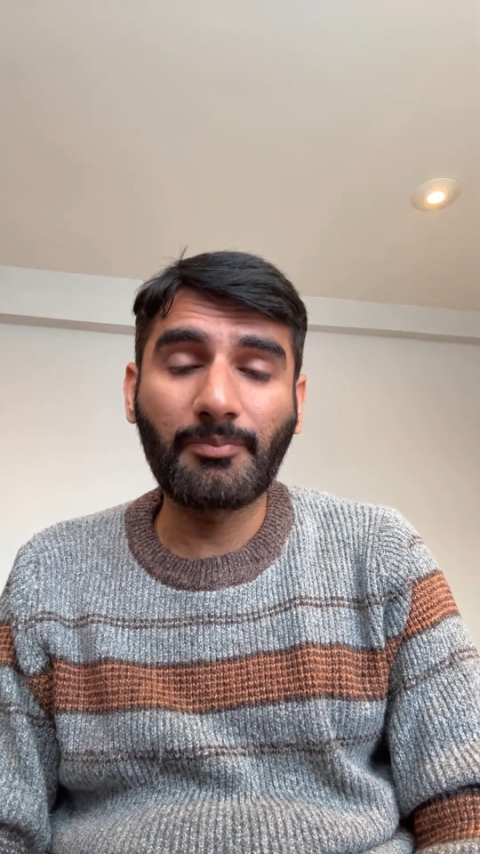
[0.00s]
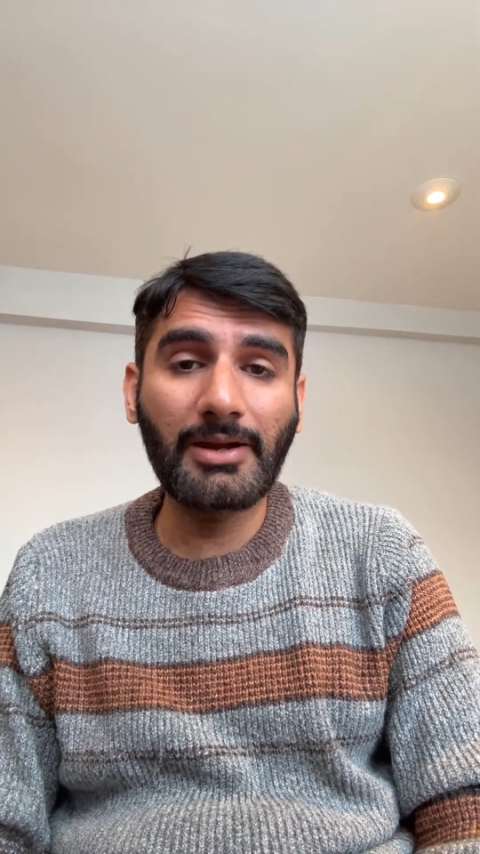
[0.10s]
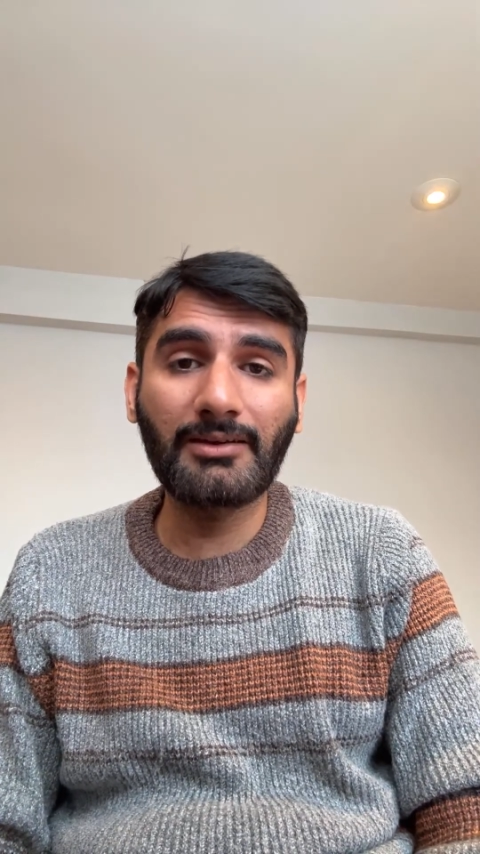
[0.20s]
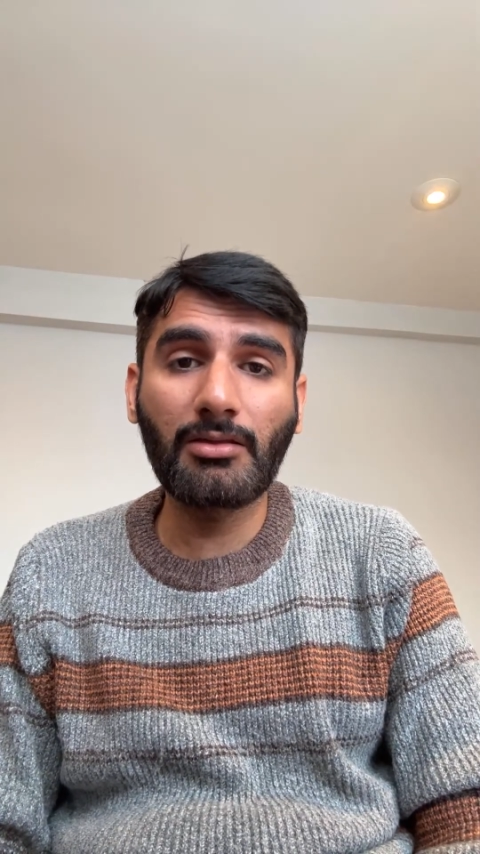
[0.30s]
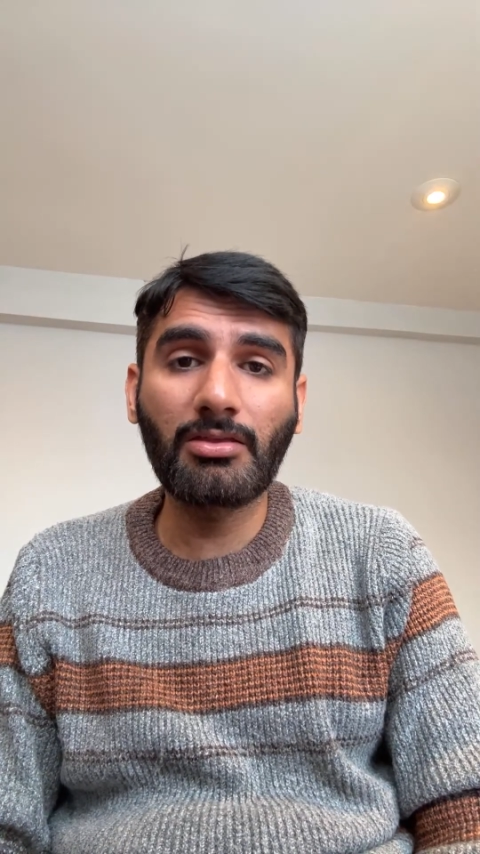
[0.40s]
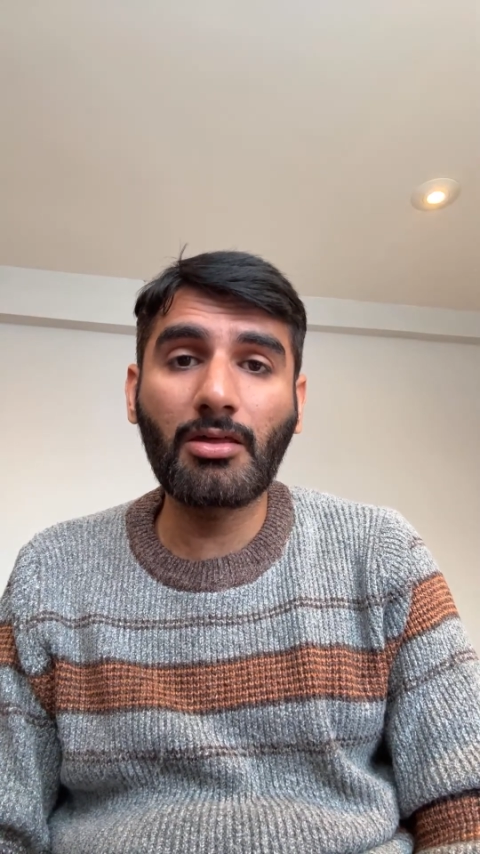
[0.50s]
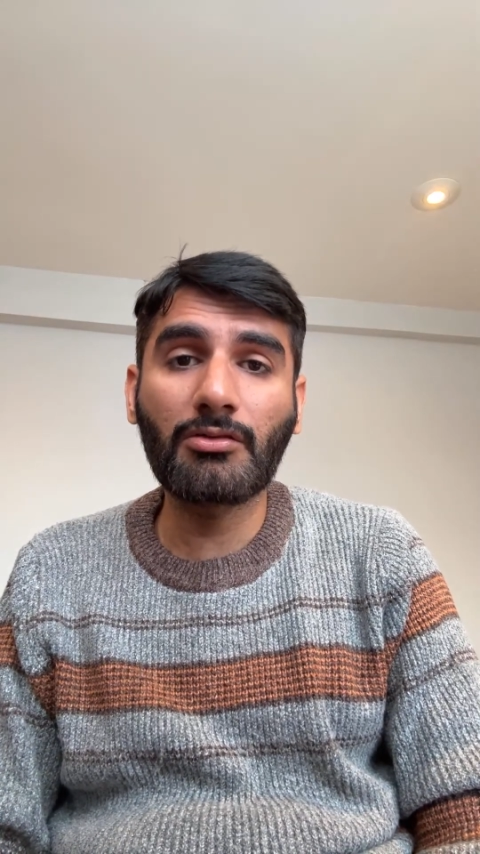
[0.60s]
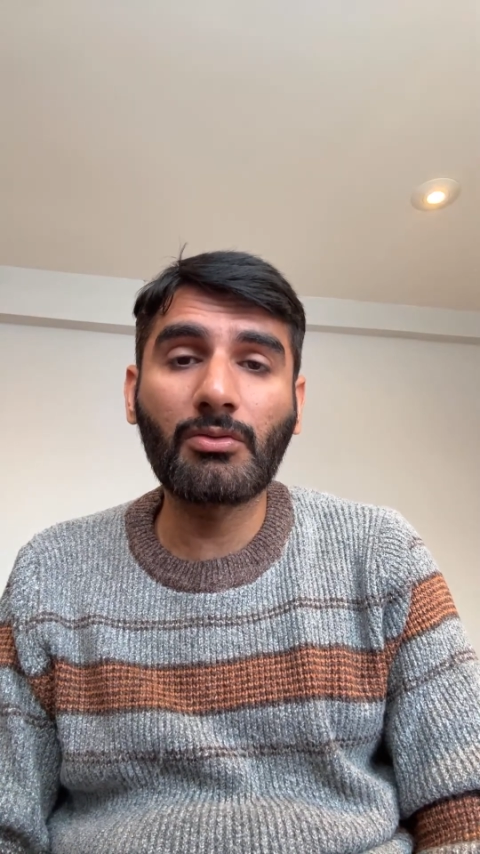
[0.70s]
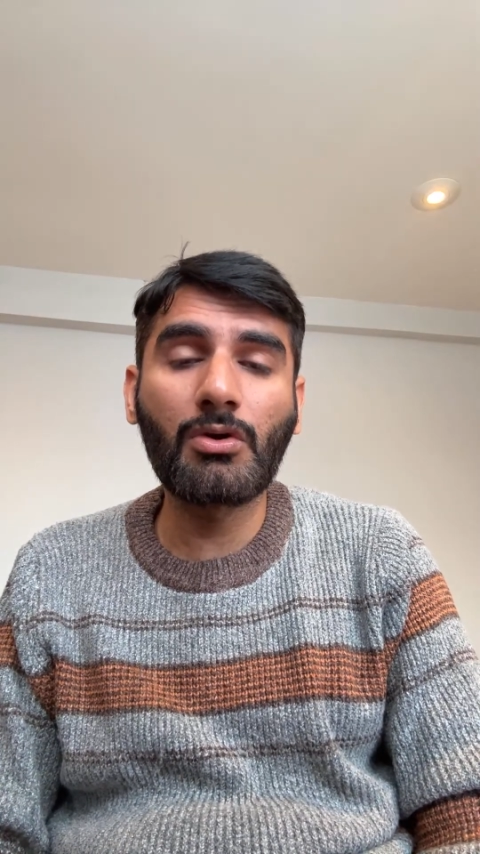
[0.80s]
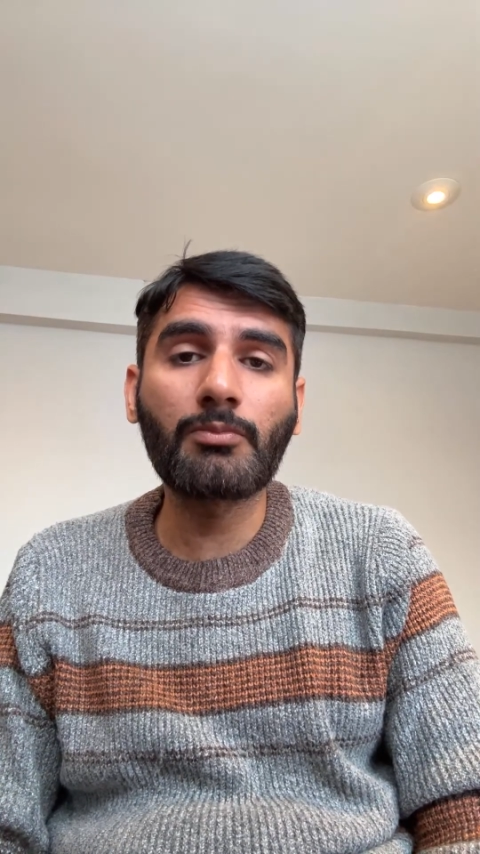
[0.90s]
practice does
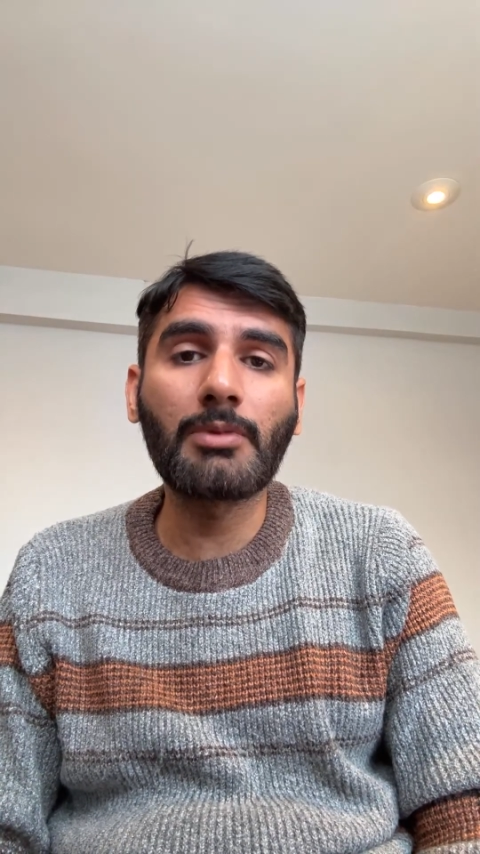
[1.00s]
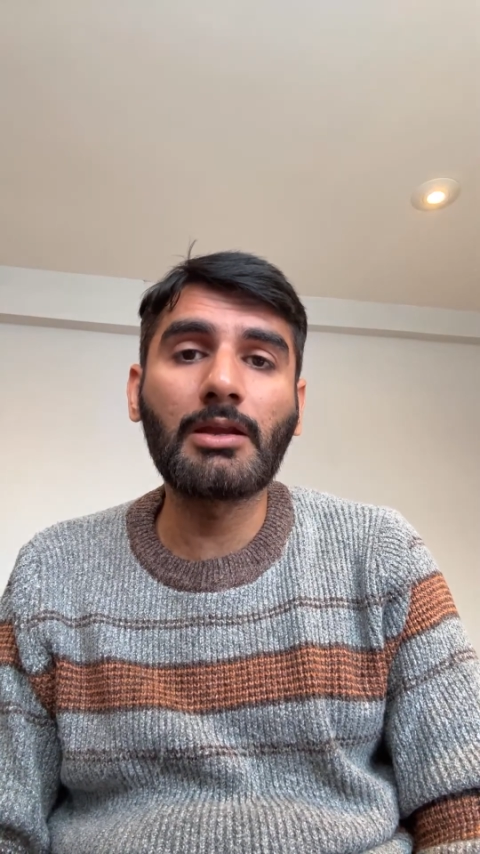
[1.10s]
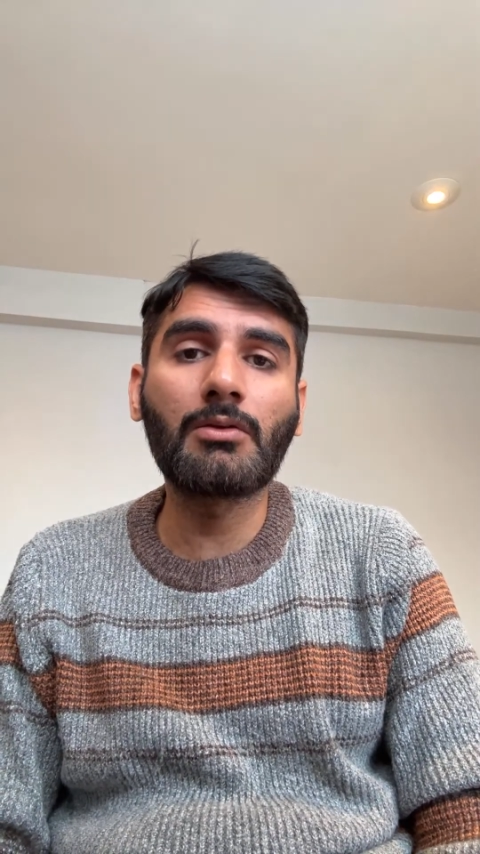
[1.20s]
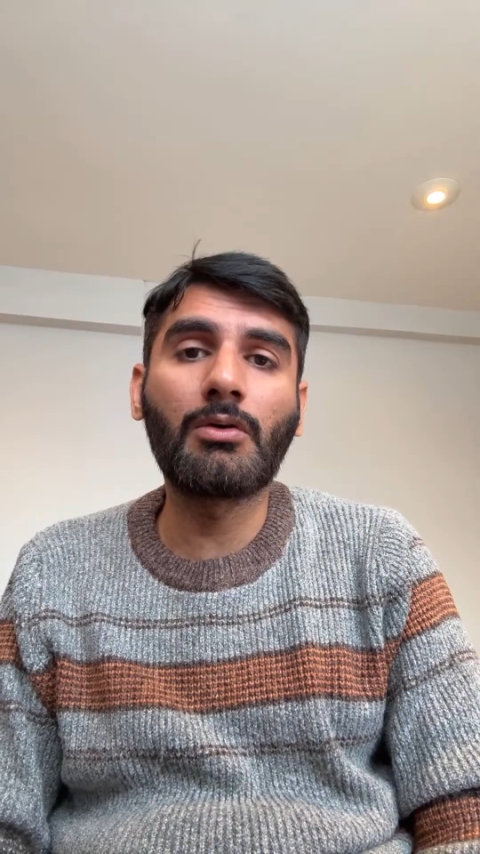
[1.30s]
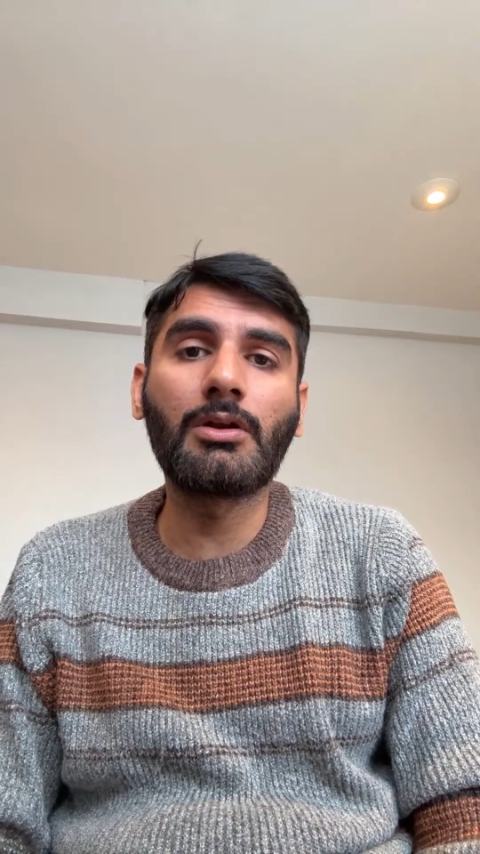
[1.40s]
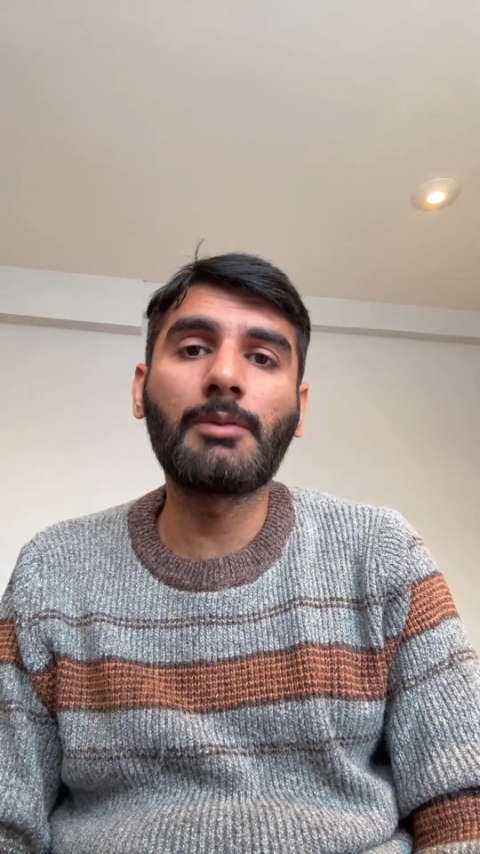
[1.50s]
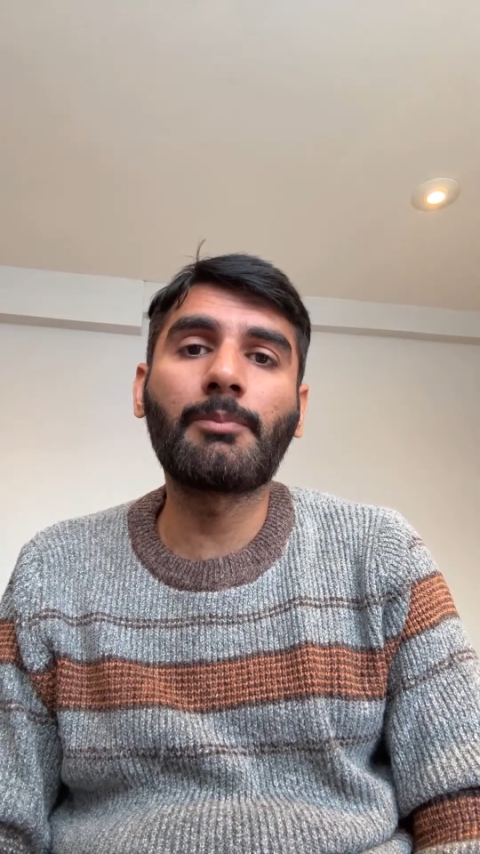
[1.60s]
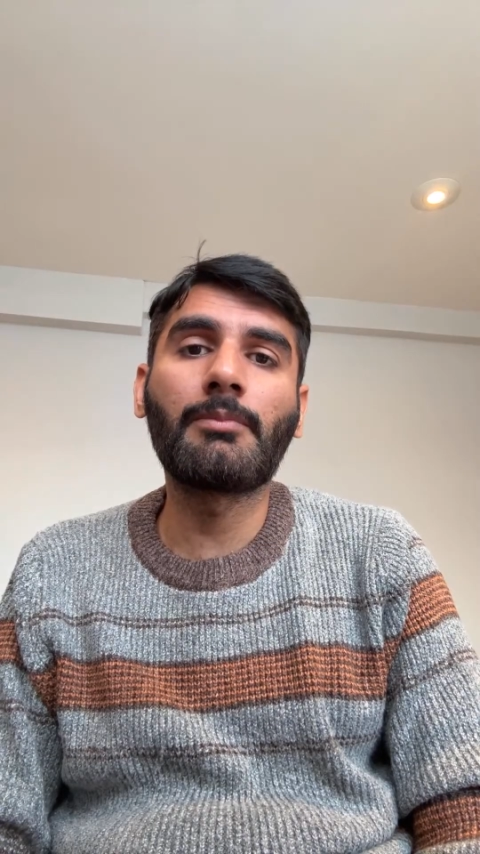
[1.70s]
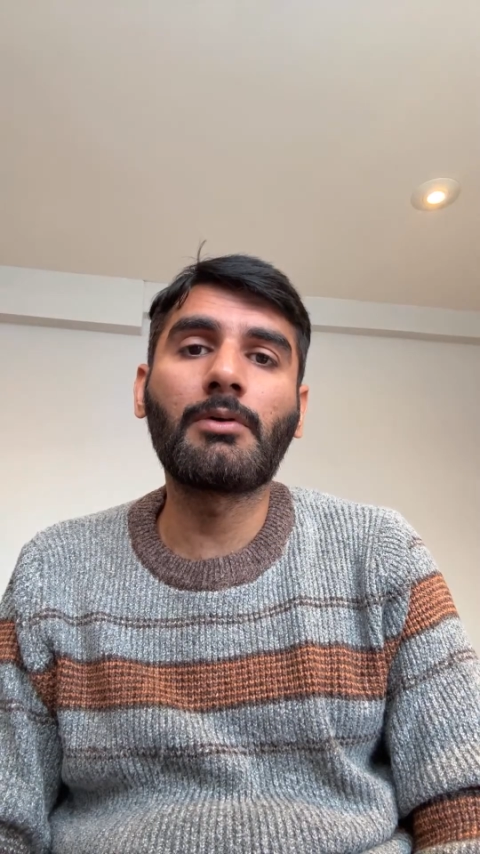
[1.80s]
not mean only